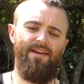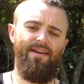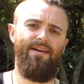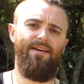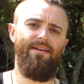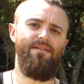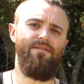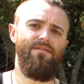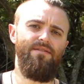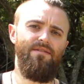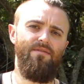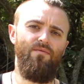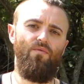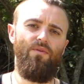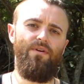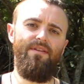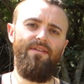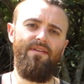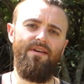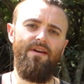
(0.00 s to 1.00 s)
And
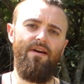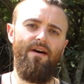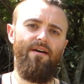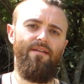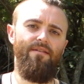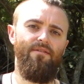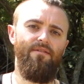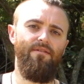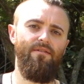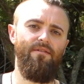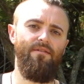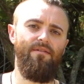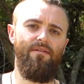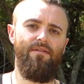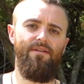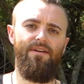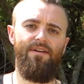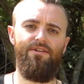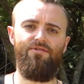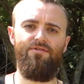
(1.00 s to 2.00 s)
one of the other
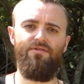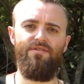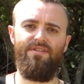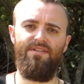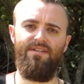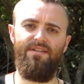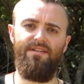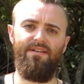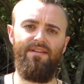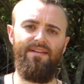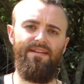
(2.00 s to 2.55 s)
interesting